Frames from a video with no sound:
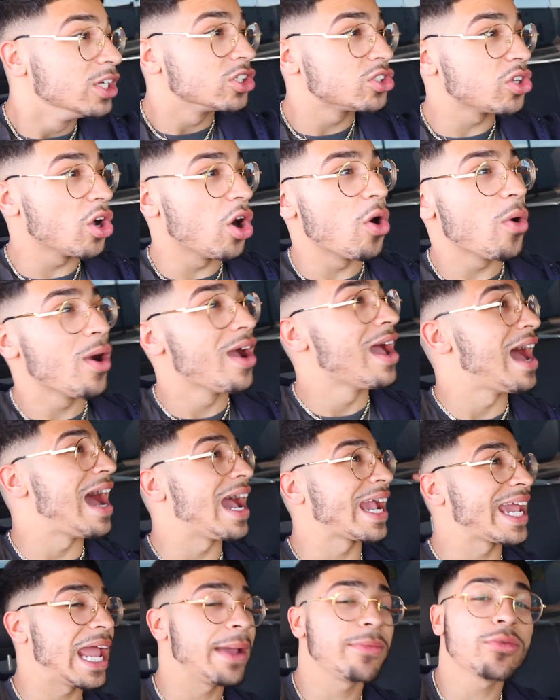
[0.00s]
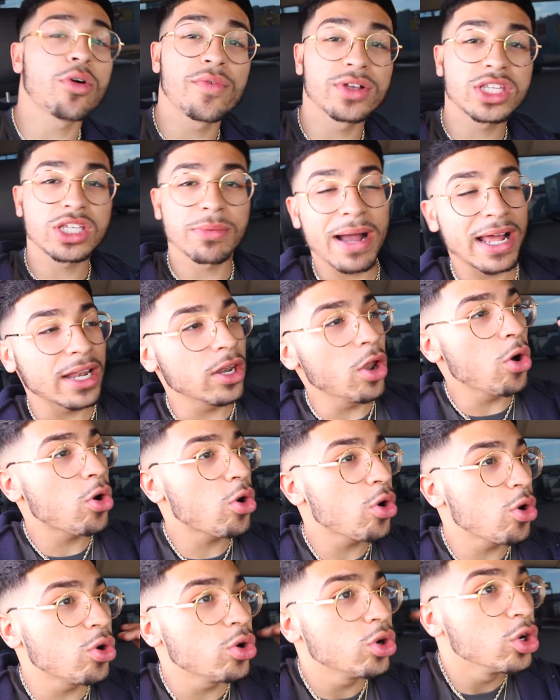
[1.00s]
So I came over to my
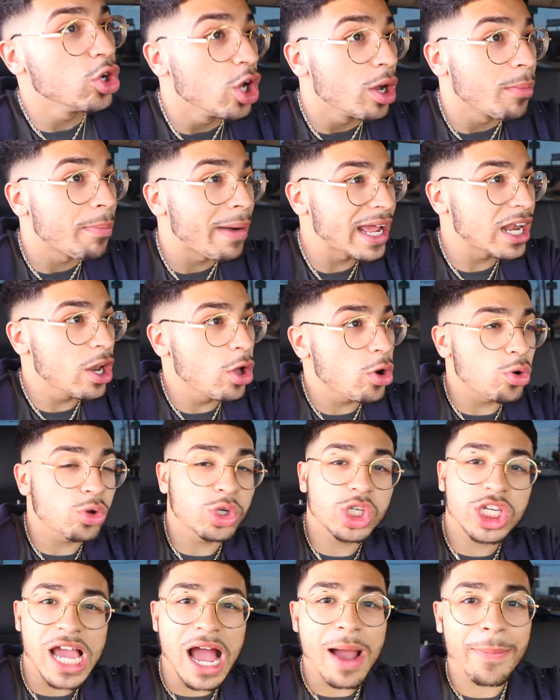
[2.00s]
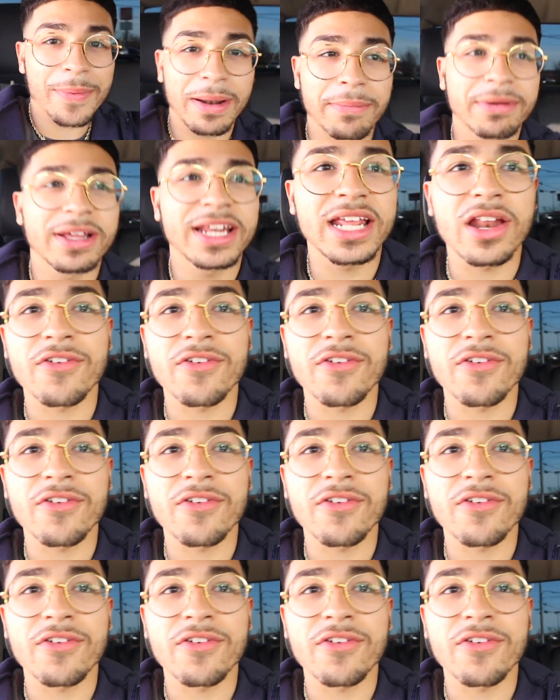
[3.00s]
local shop, and I'm going